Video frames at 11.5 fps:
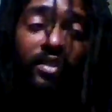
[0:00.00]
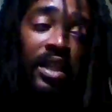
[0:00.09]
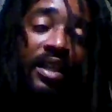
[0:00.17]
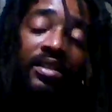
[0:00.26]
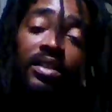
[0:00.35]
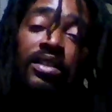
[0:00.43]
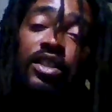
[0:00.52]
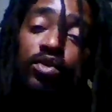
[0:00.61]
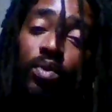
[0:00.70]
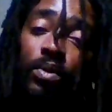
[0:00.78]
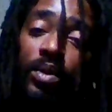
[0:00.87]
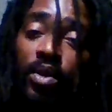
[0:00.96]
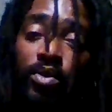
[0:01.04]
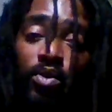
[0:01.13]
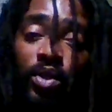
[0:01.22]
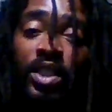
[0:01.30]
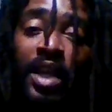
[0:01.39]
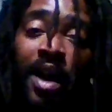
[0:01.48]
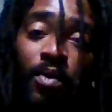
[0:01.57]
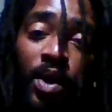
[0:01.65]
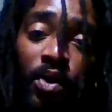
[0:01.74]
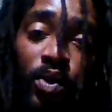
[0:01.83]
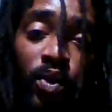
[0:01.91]
Like, look, this is what we're gonna do, this how we're
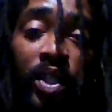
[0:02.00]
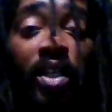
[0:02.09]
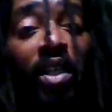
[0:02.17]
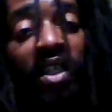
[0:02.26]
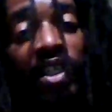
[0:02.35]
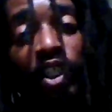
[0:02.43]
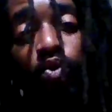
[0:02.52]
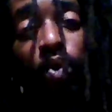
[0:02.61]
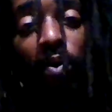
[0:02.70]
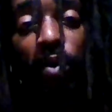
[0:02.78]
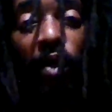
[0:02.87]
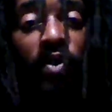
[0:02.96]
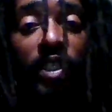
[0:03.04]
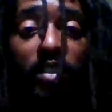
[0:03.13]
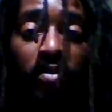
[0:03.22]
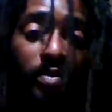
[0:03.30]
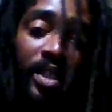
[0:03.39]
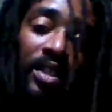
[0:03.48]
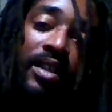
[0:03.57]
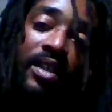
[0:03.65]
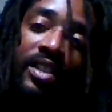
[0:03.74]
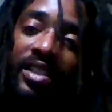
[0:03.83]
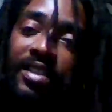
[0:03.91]
gonna do it, this is where we're gonna need to be,
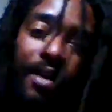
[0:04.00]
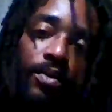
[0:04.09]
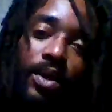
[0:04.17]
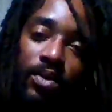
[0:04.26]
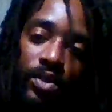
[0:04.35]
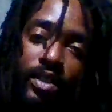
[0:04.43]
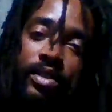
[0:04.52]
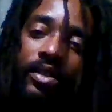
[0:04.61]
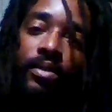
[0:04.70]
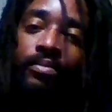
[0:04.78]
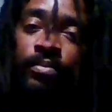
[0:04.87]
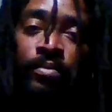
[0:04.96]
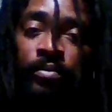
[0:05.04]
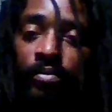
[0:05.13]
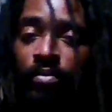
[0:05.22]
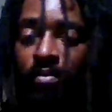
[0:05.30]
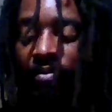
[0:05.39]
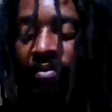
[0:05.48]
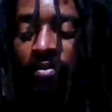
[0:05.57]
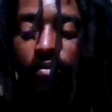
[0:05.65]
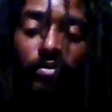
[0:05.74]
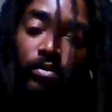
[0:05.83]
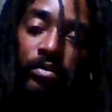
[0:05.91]
this how we're gonna get there.
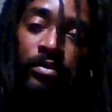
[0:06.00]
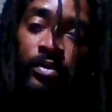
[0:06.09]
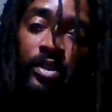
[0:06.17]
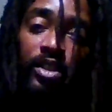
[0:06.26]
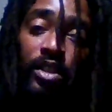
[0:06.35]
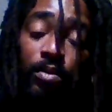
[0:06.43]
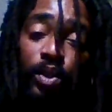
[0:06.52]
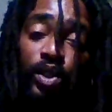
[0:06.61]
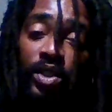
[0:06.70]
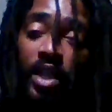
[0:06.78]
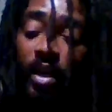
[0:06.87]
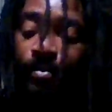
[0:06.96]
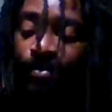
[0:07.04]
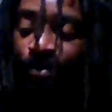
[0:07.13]
Simple as that.